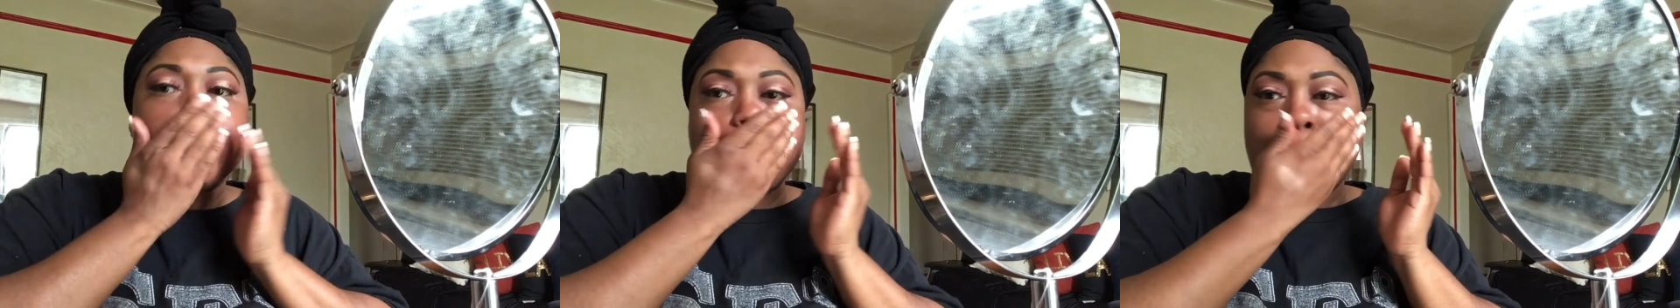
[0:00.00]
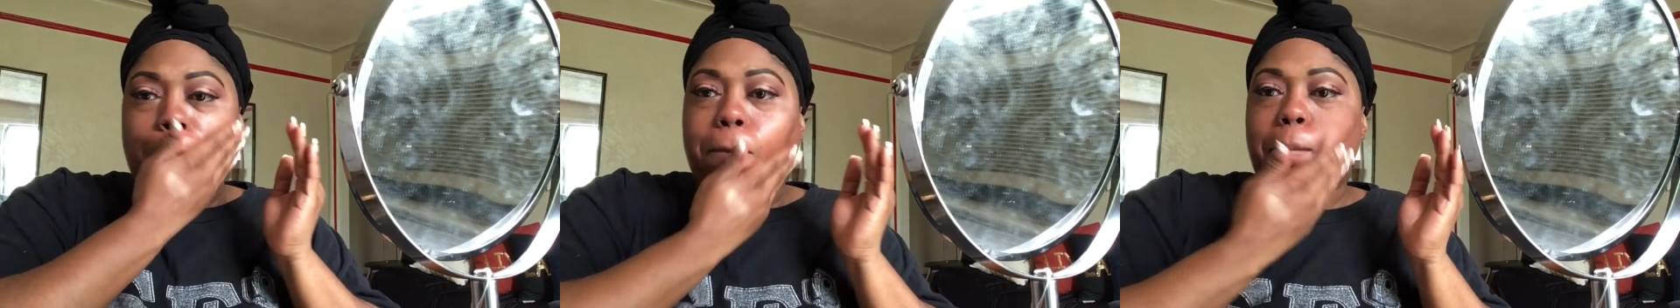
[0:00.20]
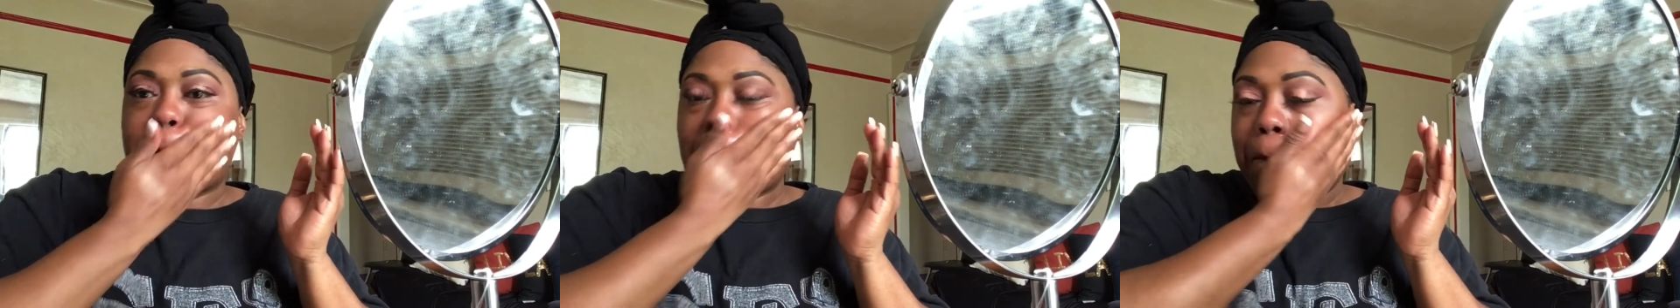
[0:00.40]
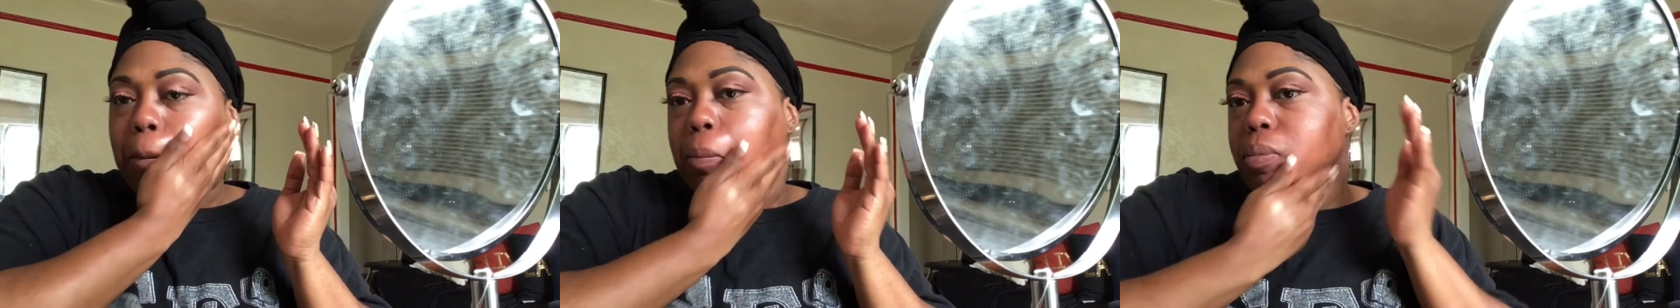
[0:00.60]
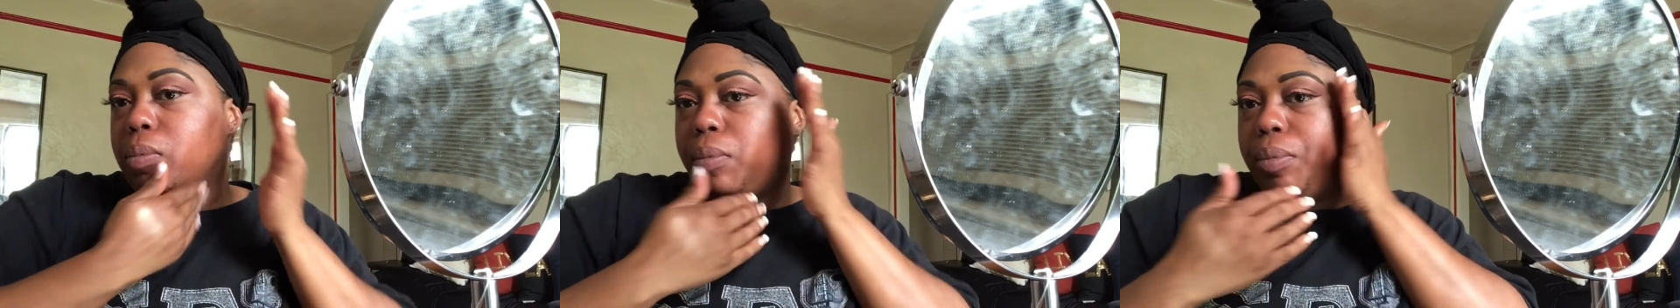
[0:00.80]
So I
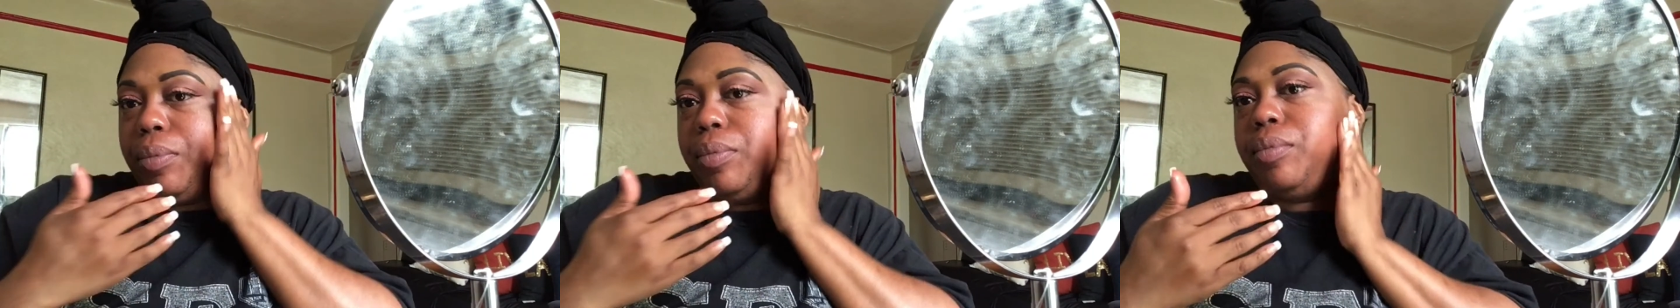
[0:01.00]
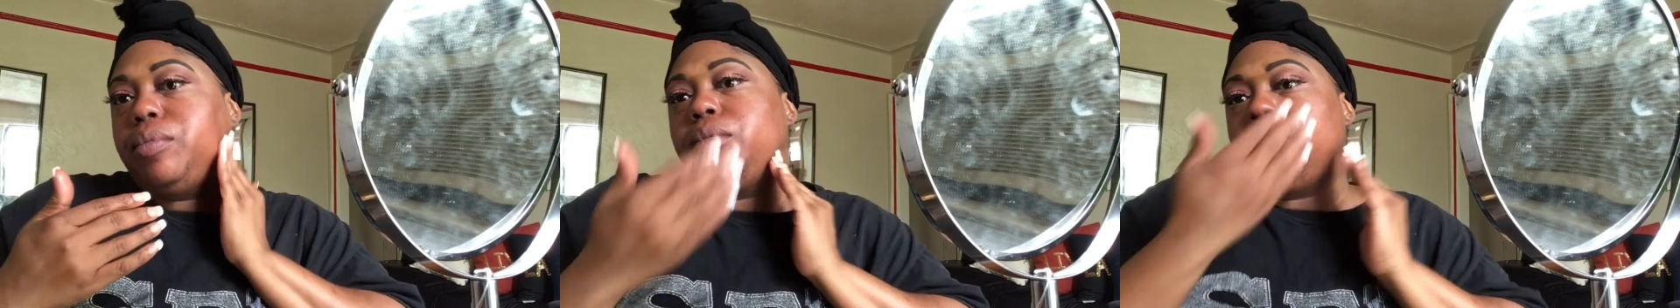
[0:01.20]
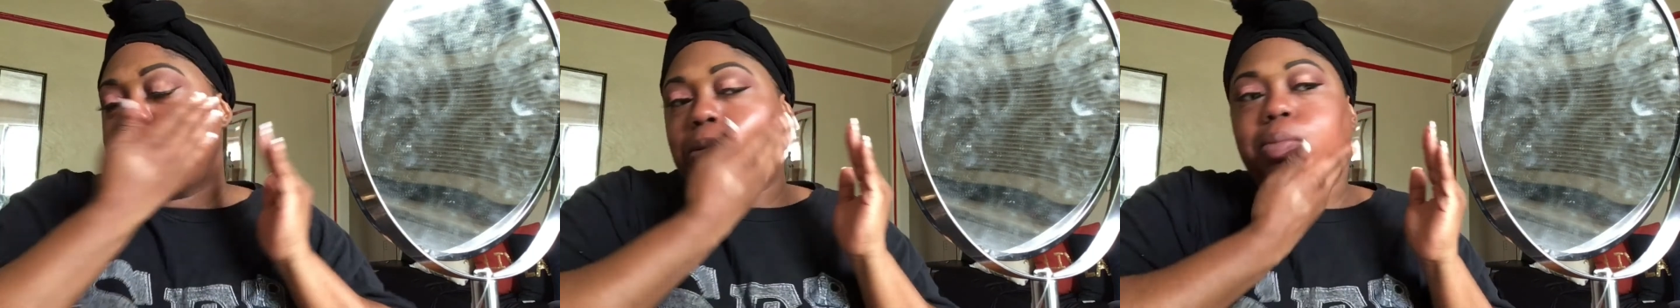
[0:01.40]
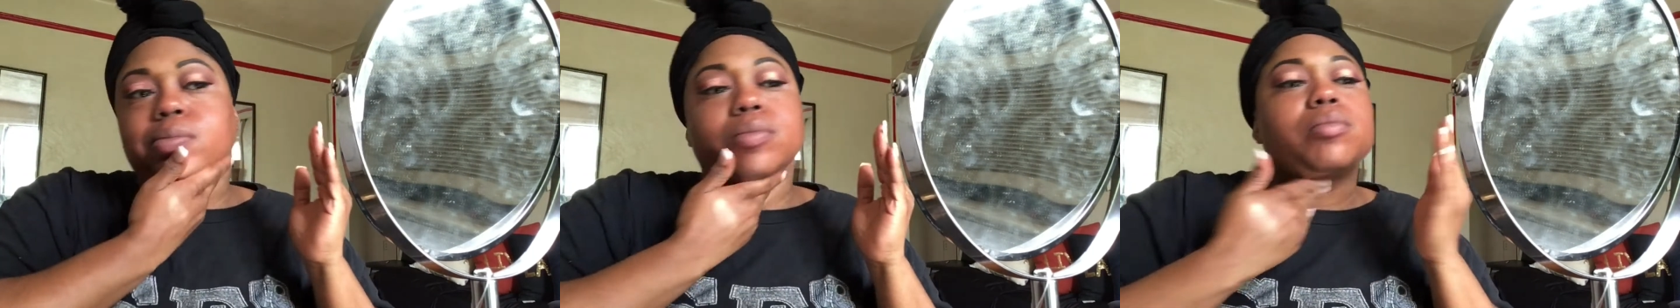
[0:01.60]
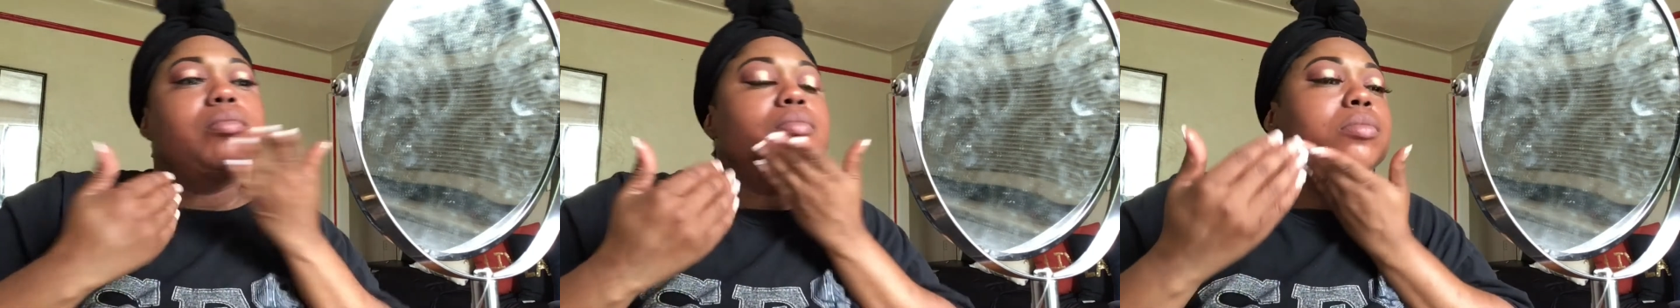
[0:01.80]
need extra
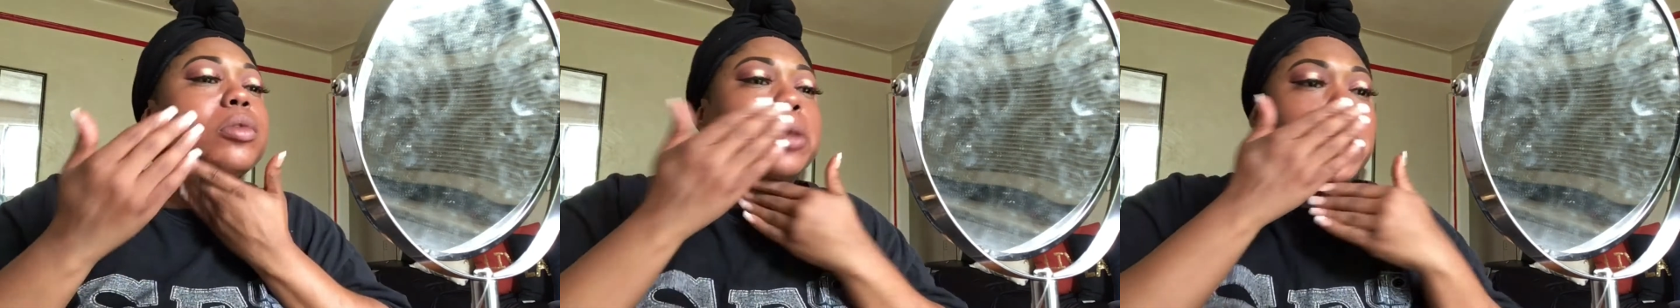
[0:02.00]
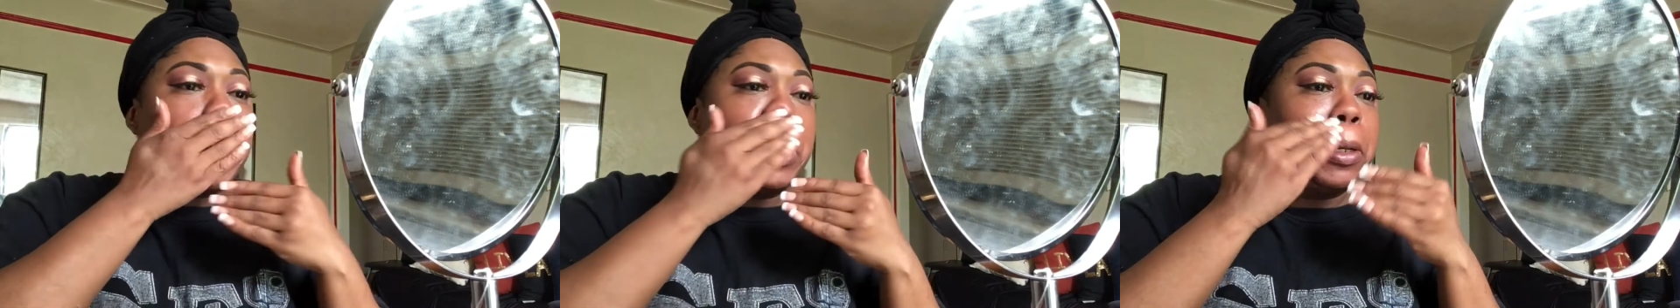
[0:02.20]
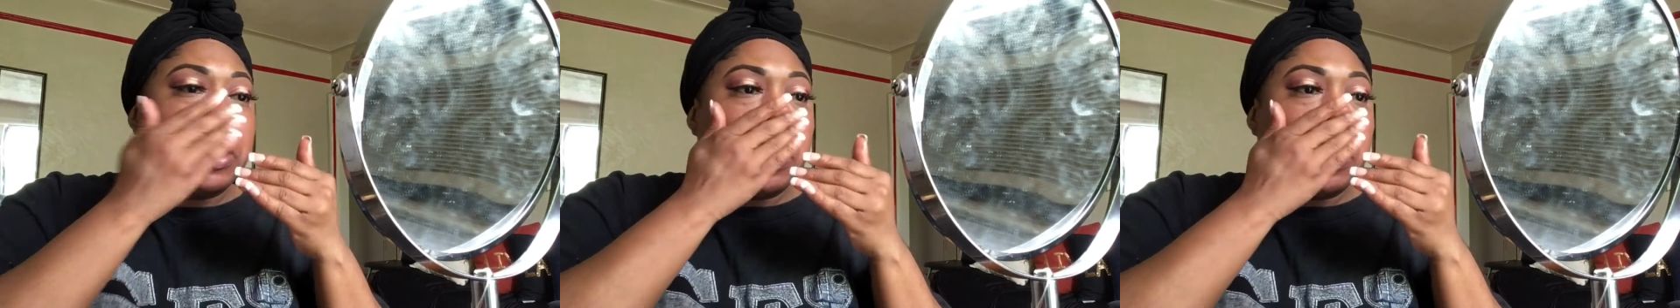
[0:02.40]
moisturizer,